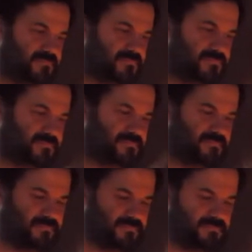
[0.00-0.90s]
in there.
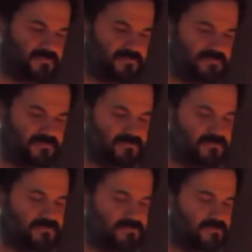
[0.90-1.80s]

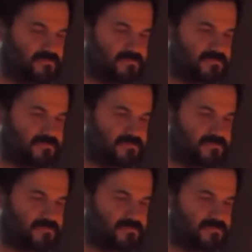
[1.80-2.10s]
Okay, so let's